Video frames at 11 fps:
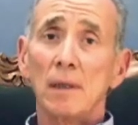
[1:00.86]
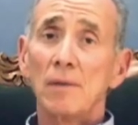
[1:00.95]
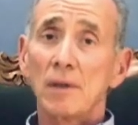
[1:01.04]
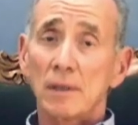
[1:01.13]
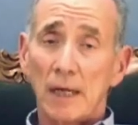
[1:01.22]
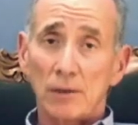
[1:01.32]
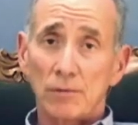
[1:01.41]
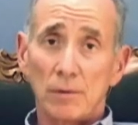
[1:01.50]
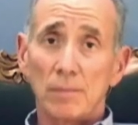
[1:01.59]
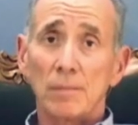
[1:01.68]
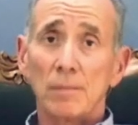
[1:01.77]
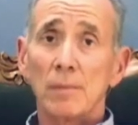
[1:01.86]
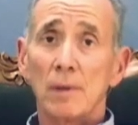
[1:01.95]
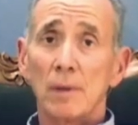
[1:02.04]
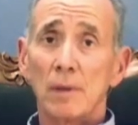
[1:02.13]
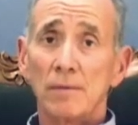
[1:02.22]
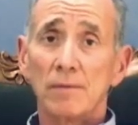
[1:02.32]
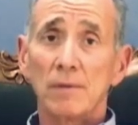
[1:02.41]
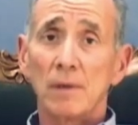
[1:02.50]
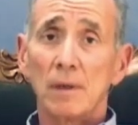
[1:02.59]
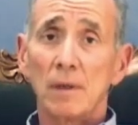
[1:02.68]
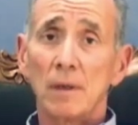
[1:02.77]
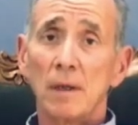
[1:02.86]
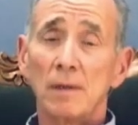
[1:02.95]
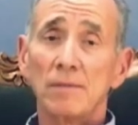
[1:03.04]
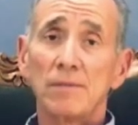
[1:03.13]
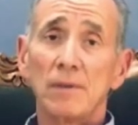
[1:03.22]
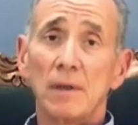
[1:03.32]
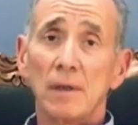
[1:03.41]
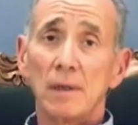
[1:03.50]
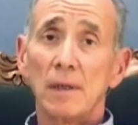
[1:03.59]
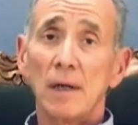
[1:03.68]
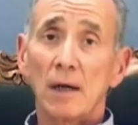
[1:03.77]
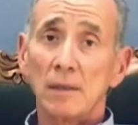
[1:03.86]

the classroom of our